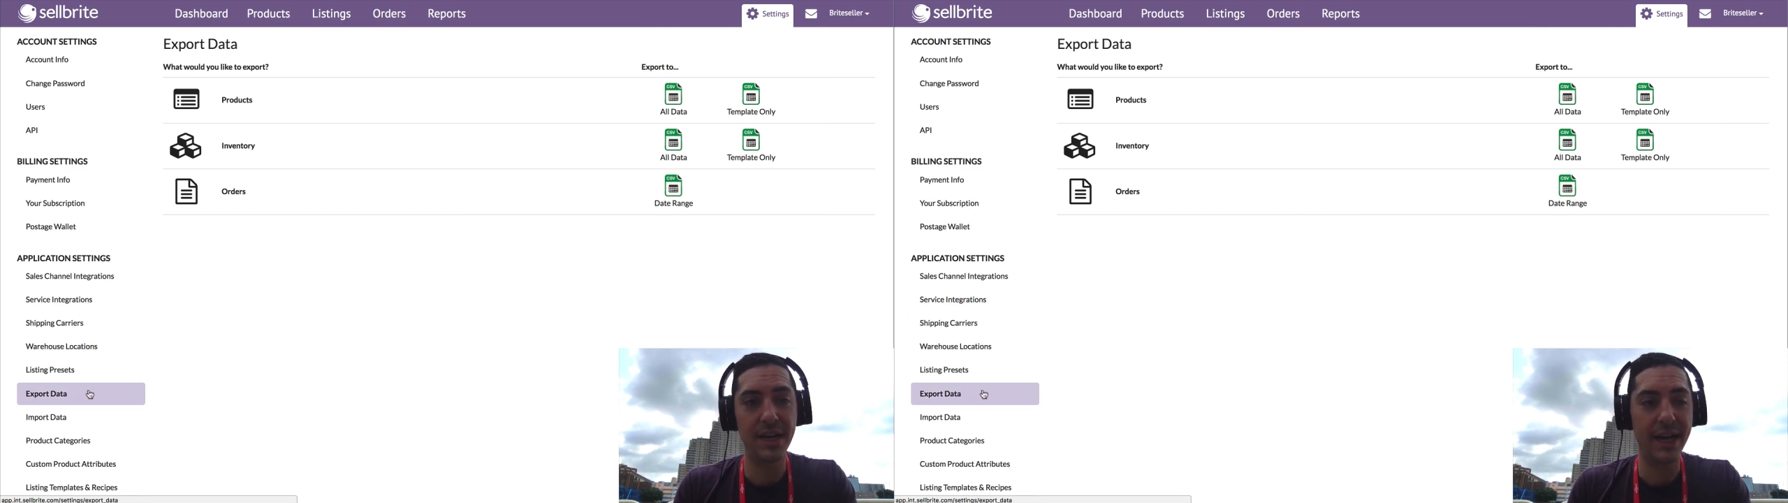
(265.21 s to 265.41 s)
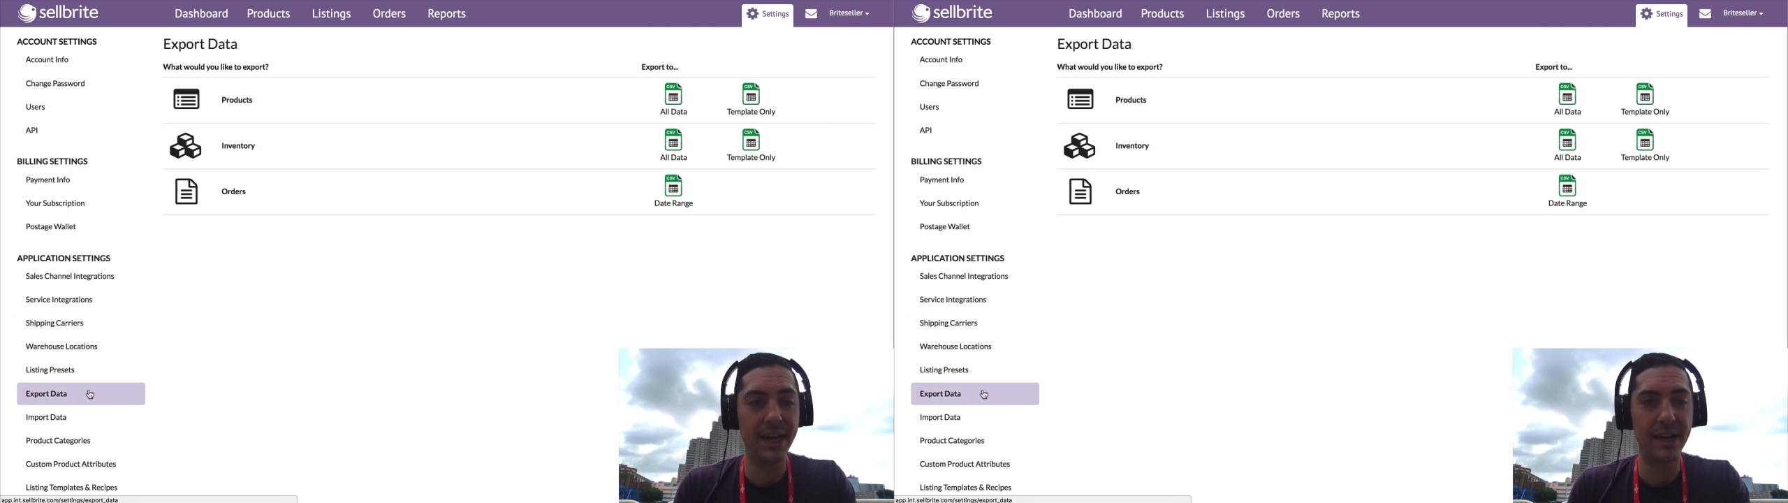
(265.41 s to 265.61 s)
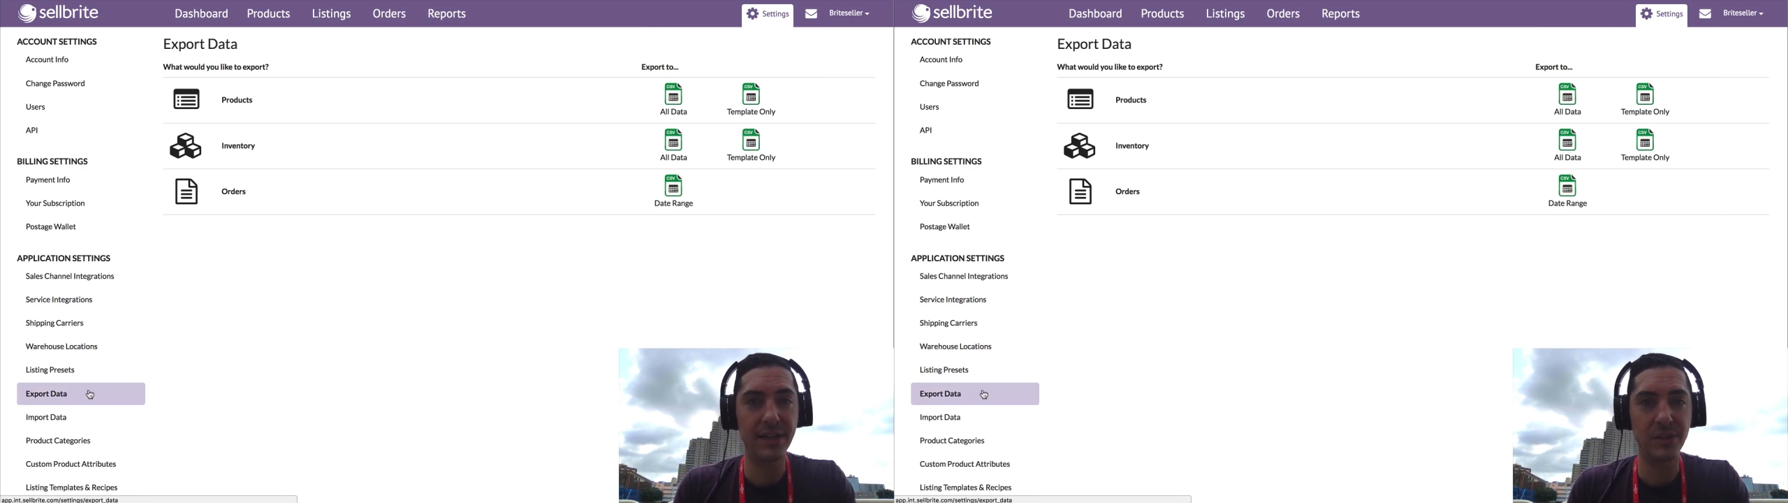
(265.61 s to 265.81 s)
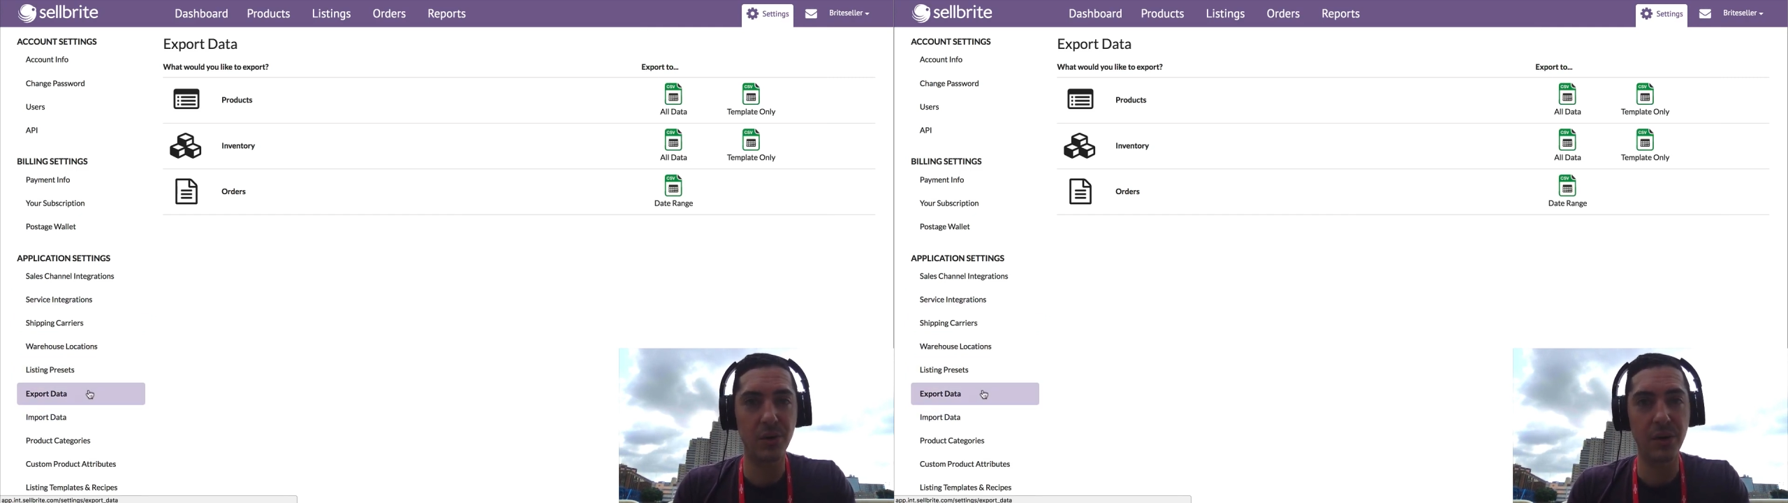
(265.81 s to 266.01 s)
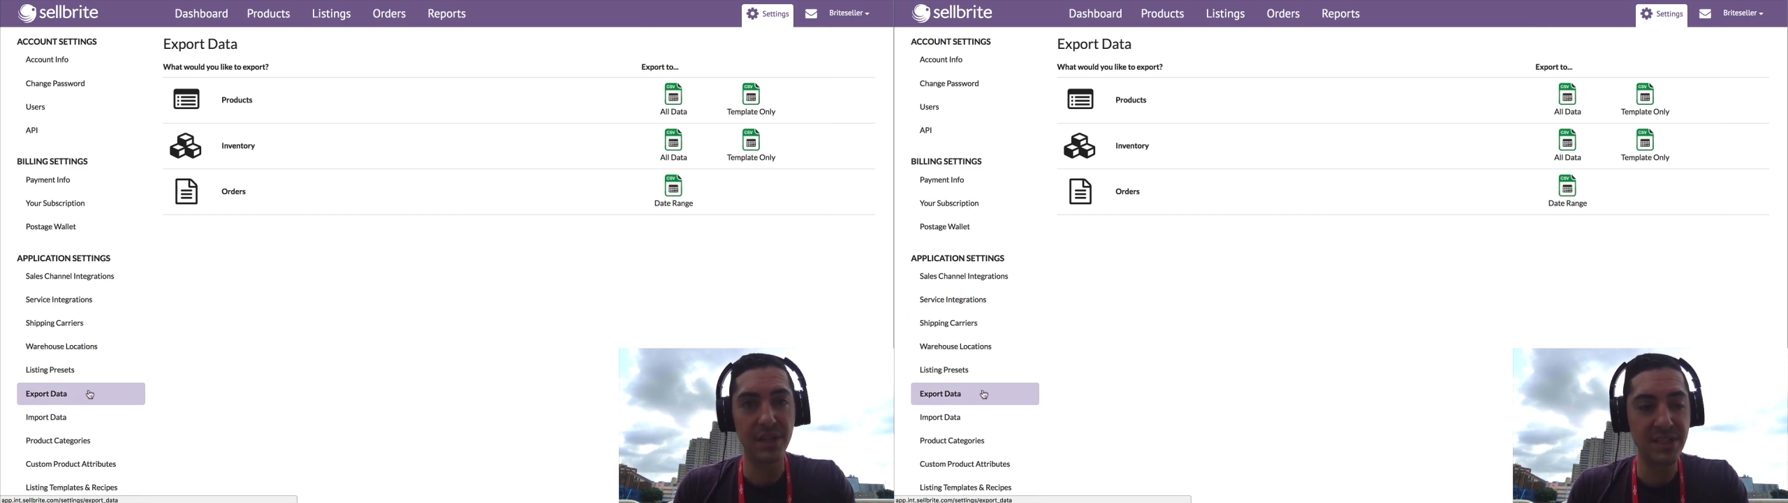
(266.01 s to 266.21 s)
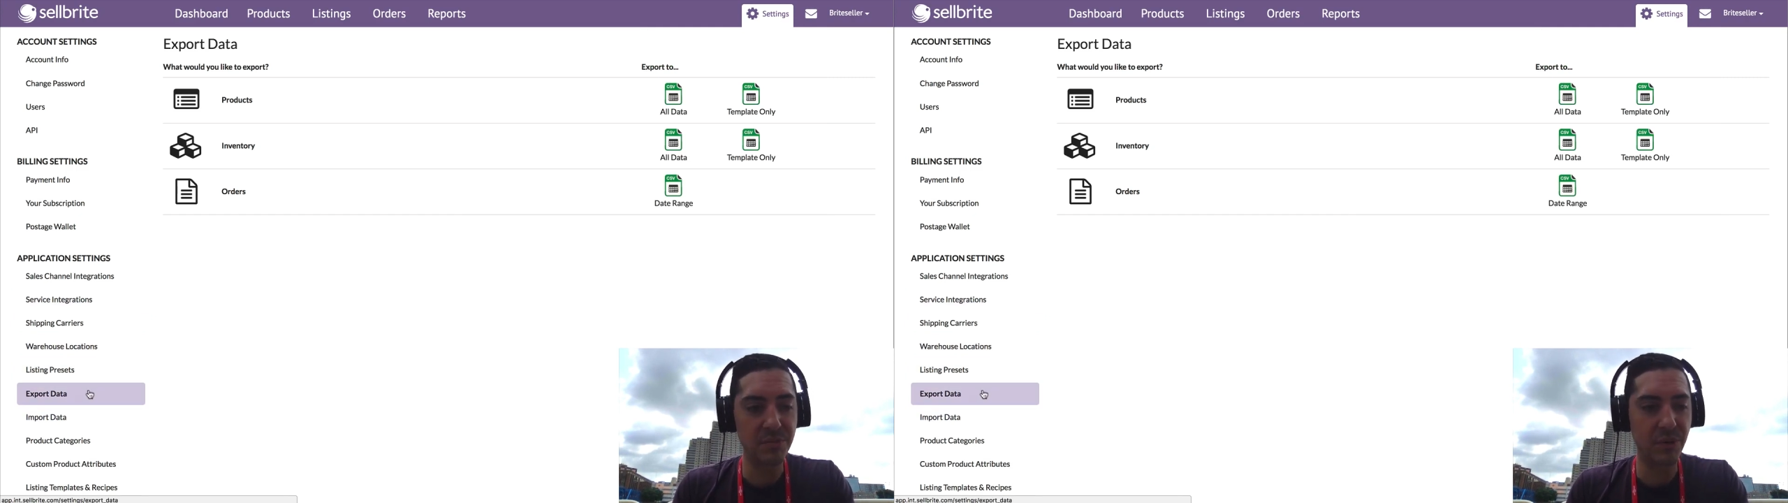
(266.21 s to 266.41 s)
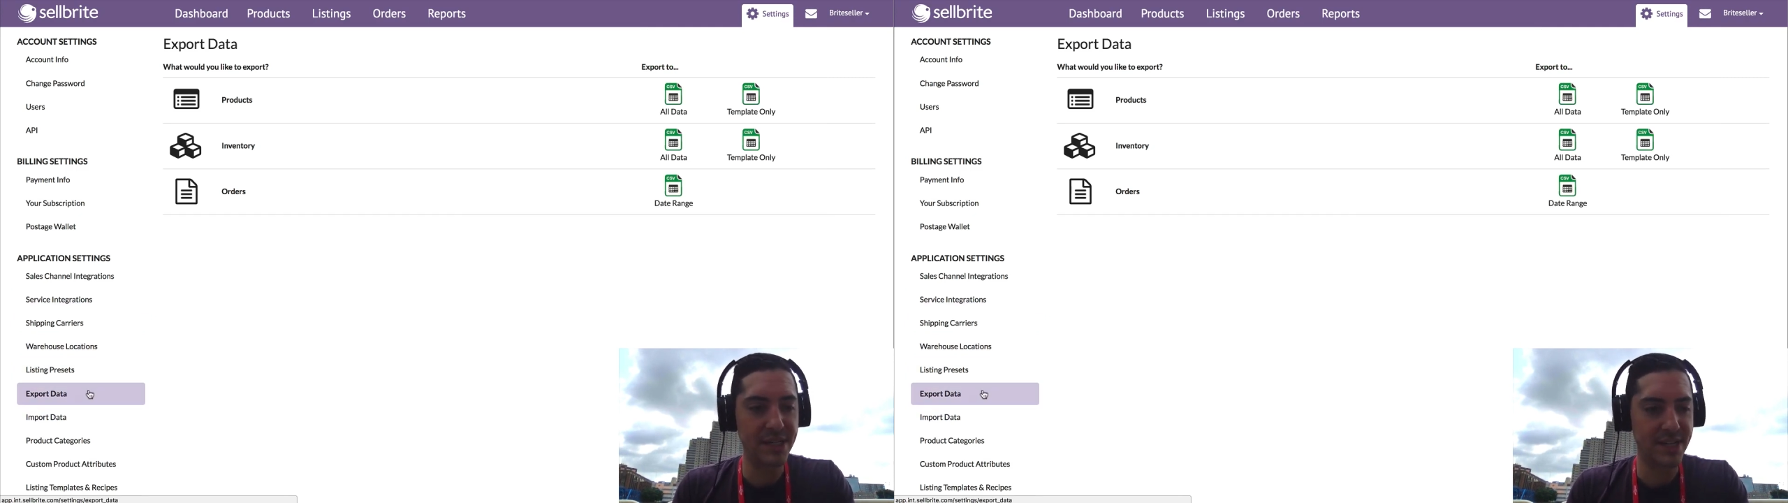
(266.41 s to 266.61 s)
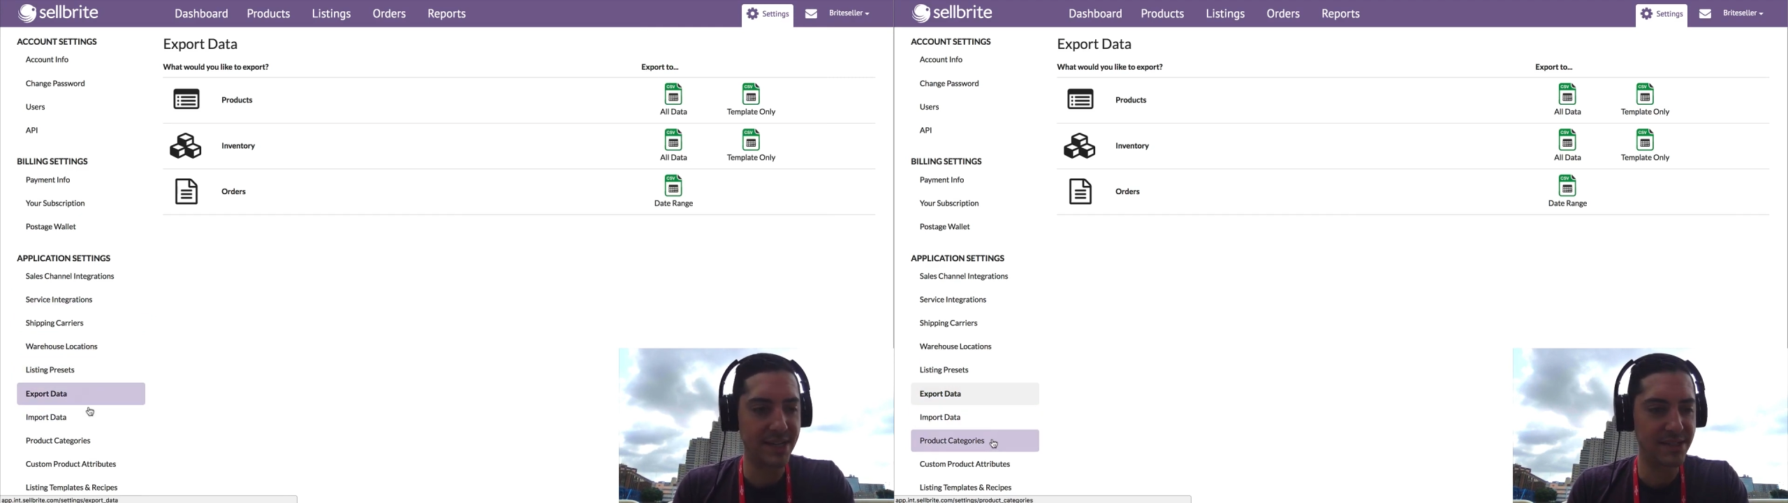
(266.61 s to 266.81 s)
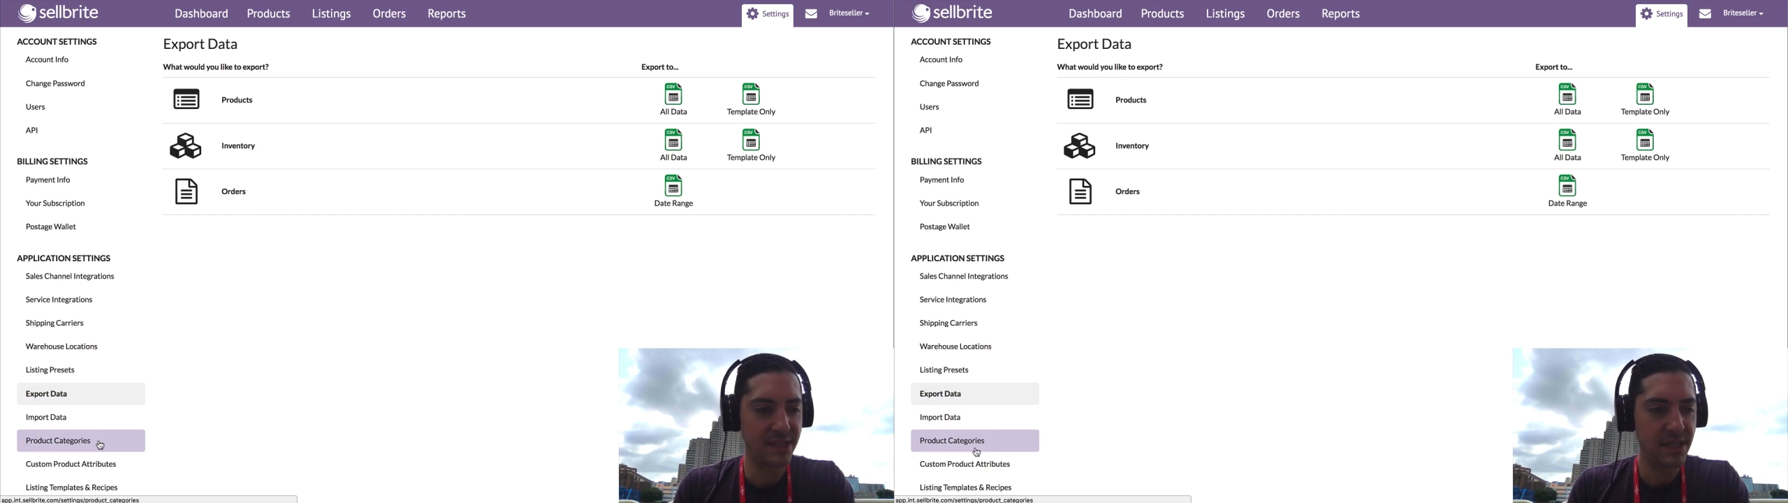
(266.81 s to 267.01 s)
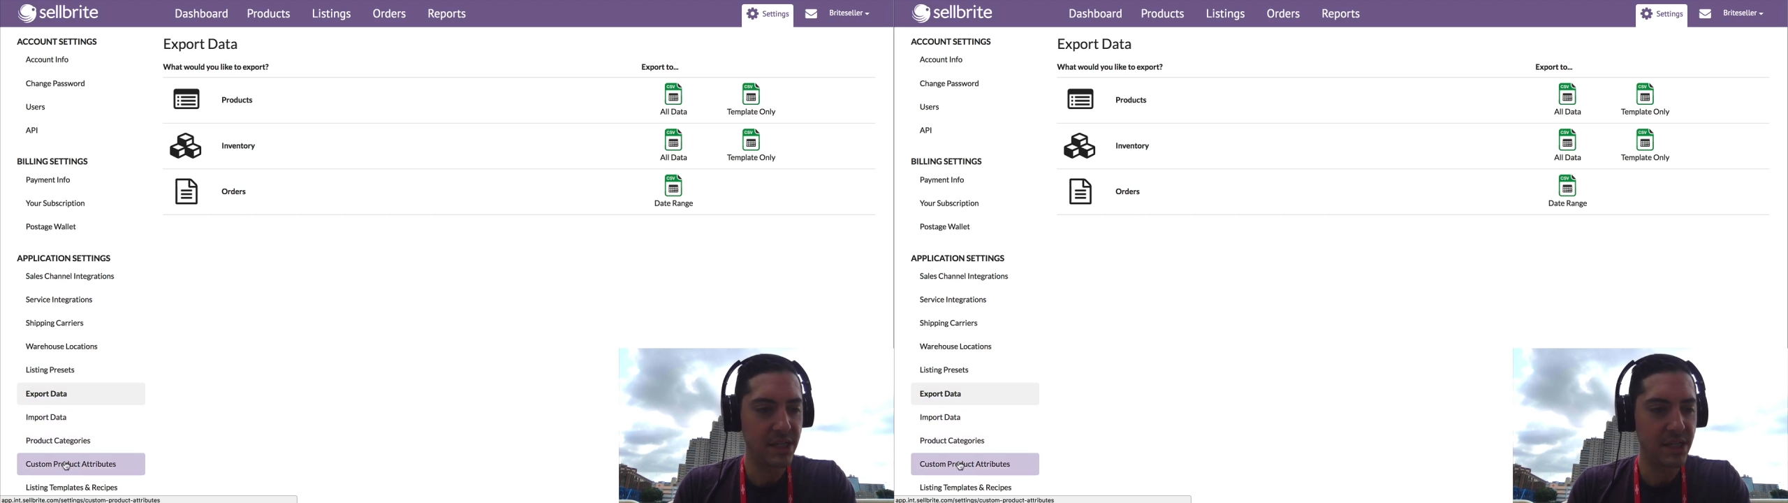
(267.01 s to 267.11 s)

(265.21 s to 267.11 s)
and your listing presets.